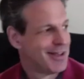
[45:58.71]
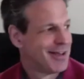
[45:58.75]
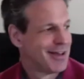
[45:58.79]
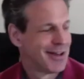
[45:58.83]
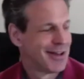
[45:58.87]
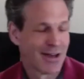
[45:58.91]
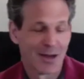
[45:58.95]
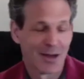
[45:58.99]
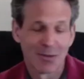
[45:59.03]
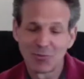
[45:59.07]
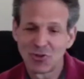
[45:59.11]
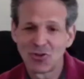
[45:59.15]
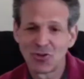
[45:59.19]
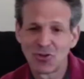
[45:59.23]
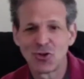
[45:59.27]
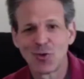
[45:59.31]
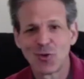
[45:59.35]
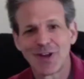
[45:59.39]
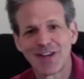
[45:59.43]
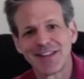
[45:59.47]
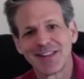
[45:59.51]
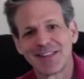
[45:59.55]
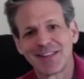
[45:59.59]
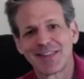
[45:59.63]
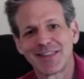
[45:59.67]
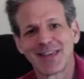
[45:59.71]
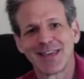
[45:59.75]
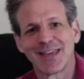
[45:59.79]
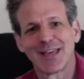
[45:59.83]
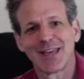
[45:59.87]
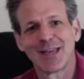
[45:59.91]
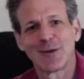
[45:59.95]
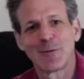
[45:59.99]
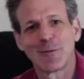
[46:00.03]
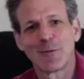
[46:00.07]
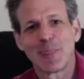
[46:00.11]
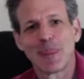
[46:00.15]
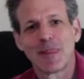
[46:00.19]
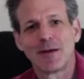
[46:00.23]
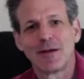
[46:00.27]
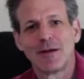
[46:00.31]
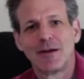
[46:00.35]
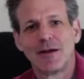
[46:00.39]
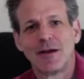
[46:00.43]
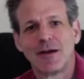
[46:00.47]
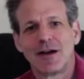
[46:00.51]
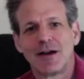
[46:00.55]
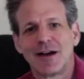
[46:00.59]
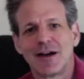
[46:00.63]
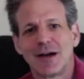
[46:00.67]
Do you do anything
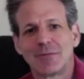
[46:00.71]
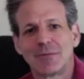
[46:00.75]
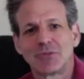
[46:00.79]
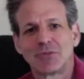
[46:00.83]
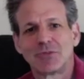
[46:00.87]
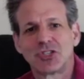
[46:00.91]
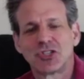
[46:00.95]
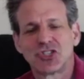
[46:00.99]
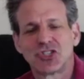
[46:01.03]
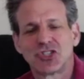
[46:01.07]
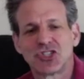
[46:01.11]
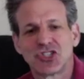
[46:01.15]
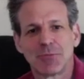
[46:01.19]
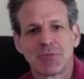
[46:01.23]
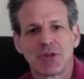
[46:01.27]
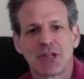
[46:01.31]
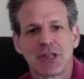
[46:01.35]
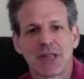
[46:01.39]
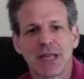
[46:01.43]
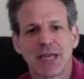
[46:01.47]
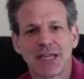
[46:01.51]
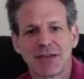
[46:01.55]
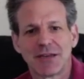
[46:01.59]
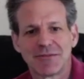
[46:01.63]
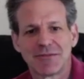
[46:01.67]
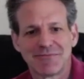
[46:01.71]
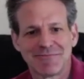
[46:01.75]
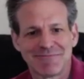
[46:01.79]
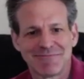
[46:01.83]
to stimulate,